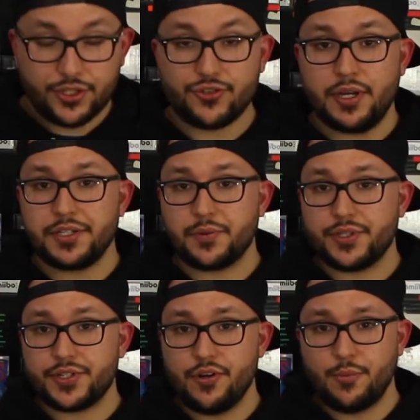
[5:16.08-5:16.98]

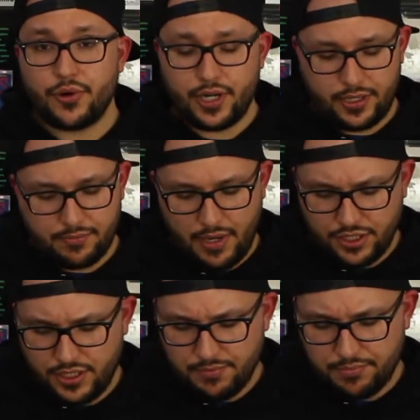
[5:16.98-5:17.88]
Transworld Snowboarding. I'm
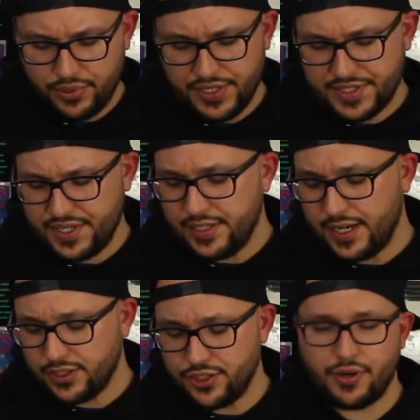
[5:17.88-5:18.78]
actually pretty excited
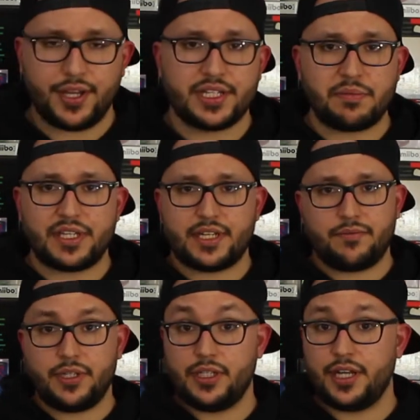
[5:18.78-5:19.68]
to actually try this because I
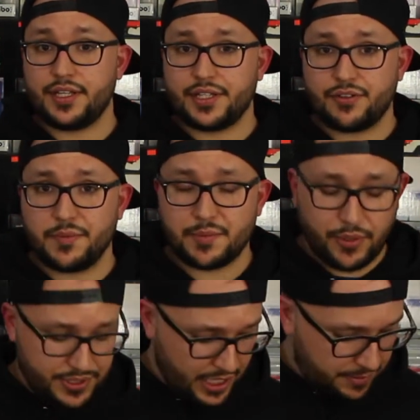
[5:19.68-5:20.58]
really like extreme
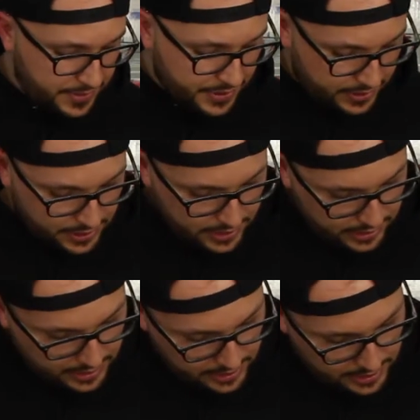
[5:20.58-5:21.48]
sports games.
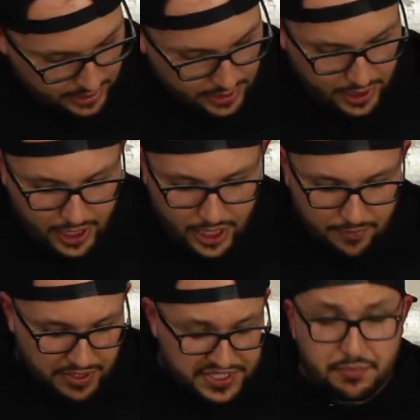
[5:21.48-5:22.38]

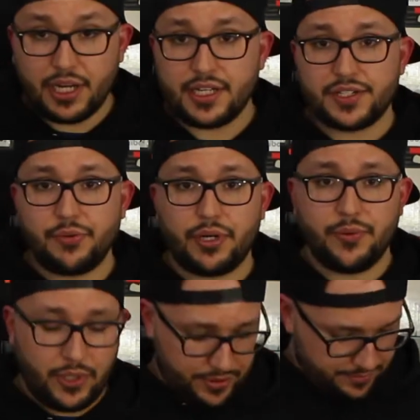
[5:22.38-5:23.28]
WrestleMania
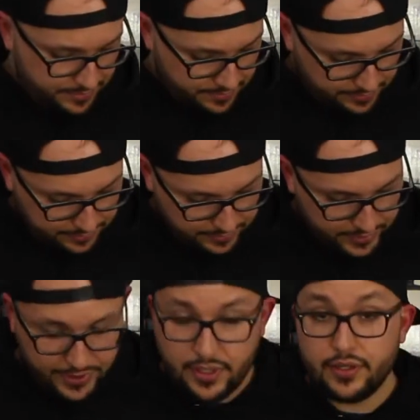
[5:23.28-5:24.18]
21.
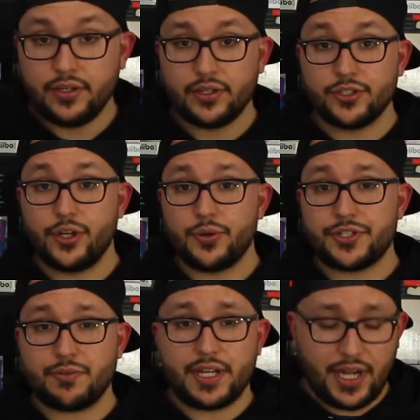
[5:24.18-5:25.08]

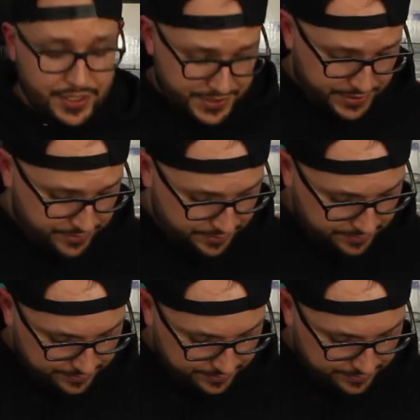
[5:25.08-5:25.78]
Ghost Recon 2.